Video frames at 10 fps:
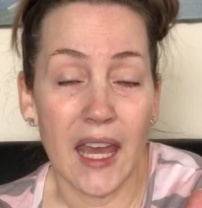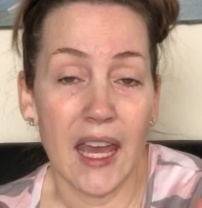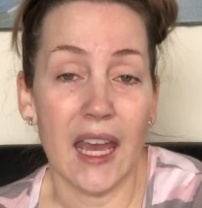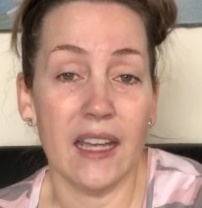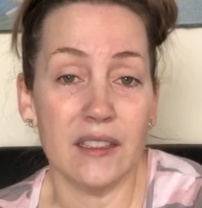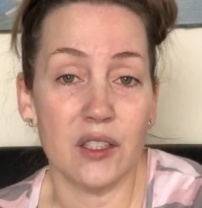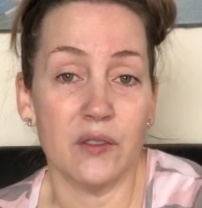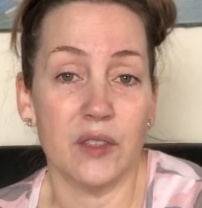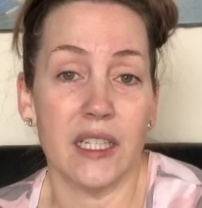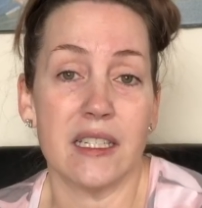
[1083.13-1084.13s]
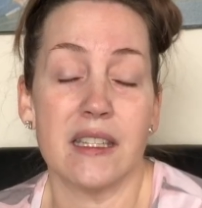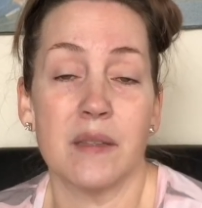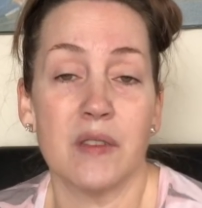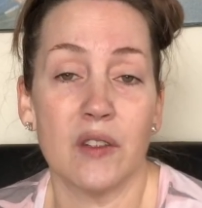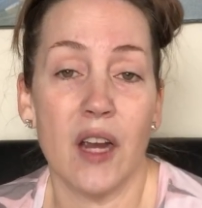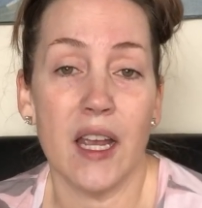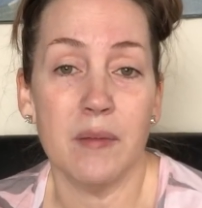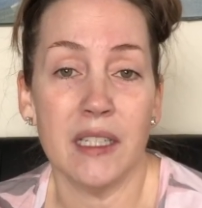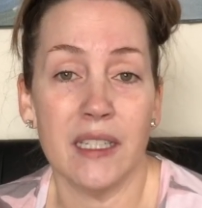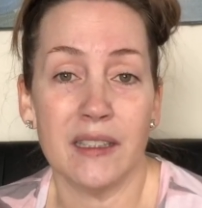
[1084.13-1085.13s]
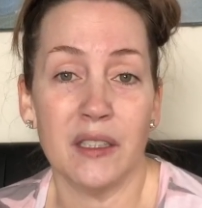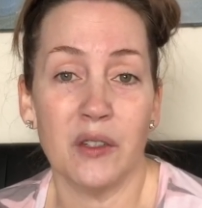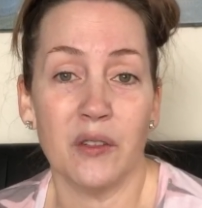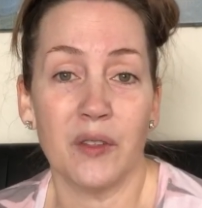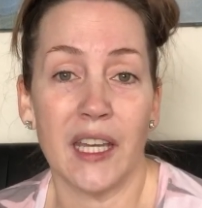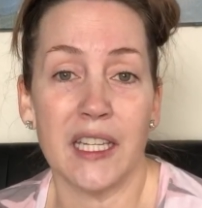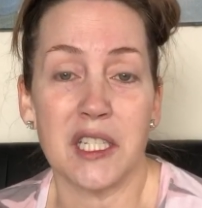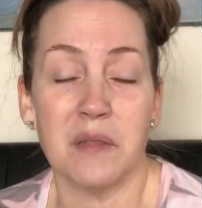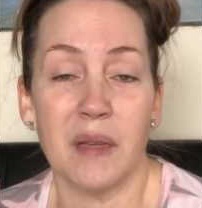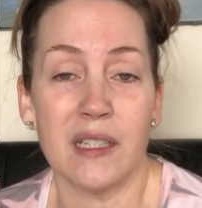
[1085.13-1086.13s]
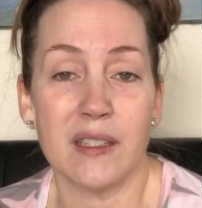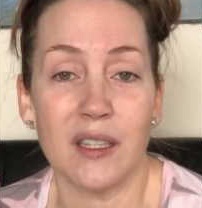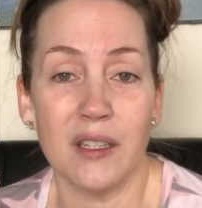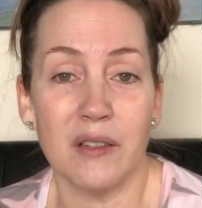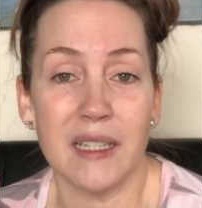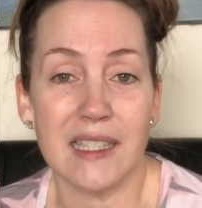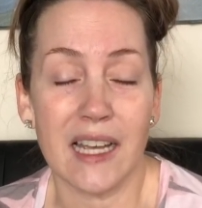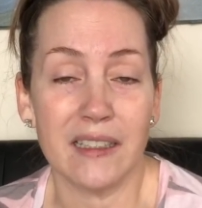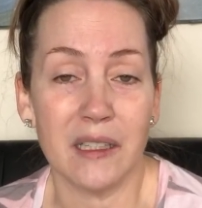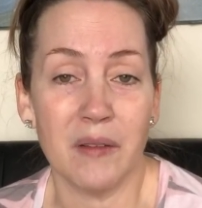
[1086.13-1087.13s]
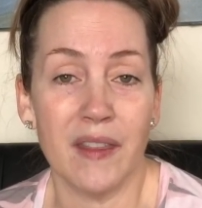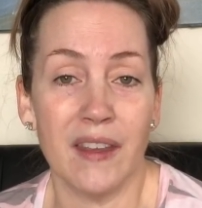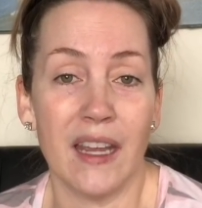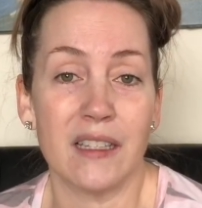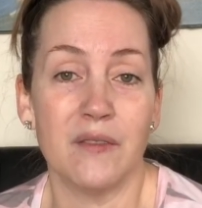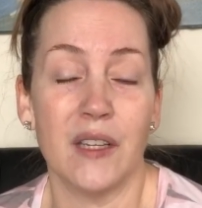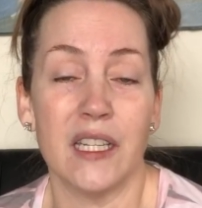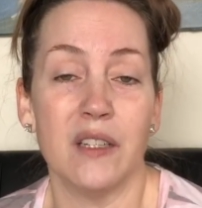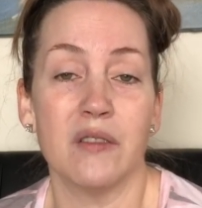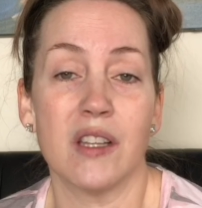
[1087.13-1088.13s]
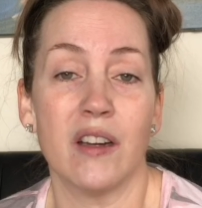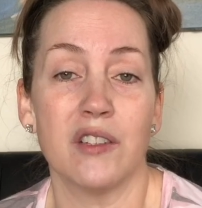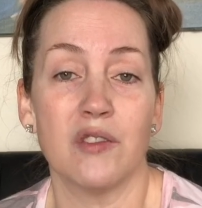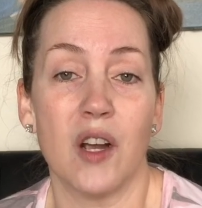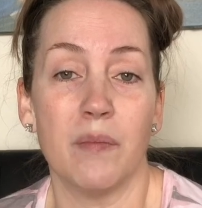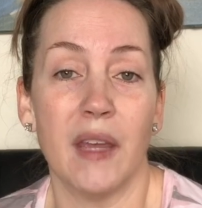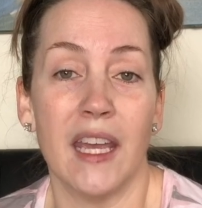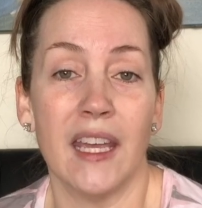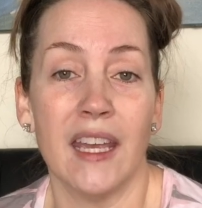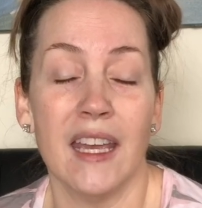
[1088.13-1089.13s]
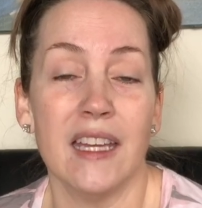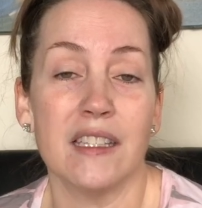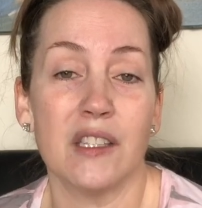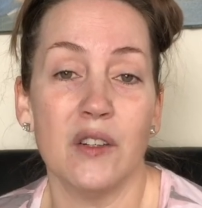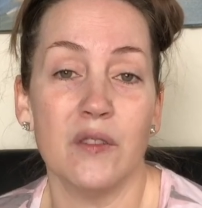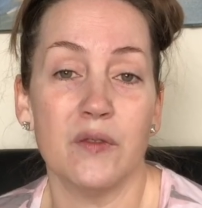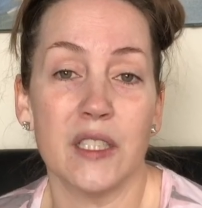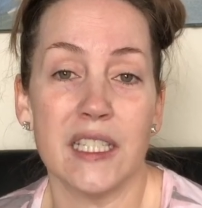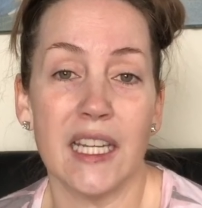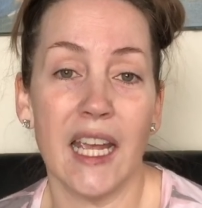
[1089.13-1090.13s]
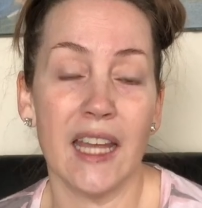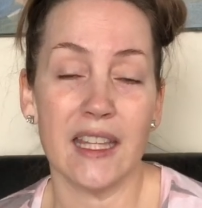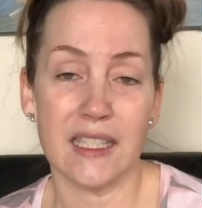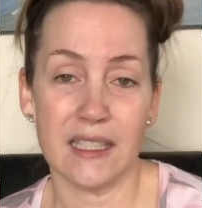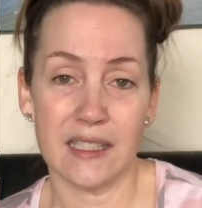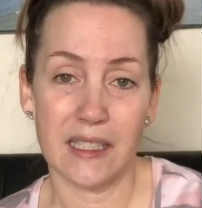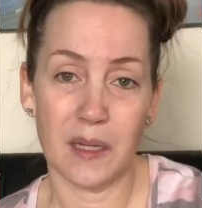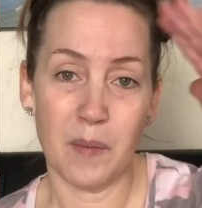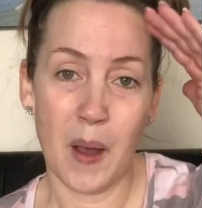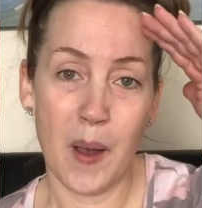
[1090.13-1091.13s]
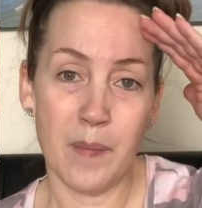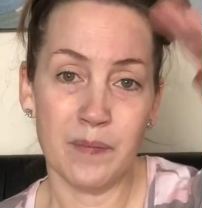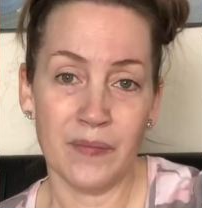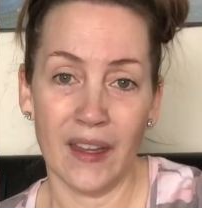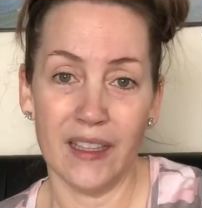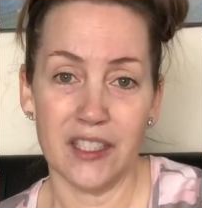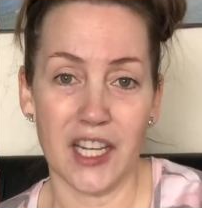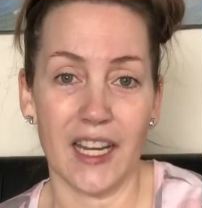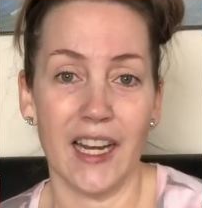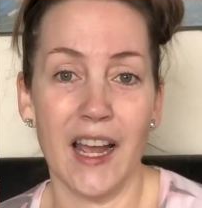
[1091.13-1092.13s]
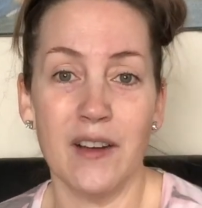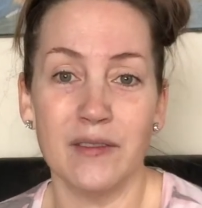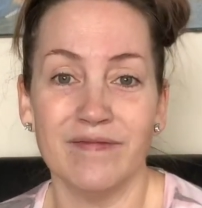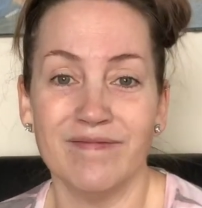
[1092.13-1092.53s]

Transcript: and don't forget to subscribe and hit the notification bell so you know exactly when the next videos are dropping. So for today, this is SickMom checking out.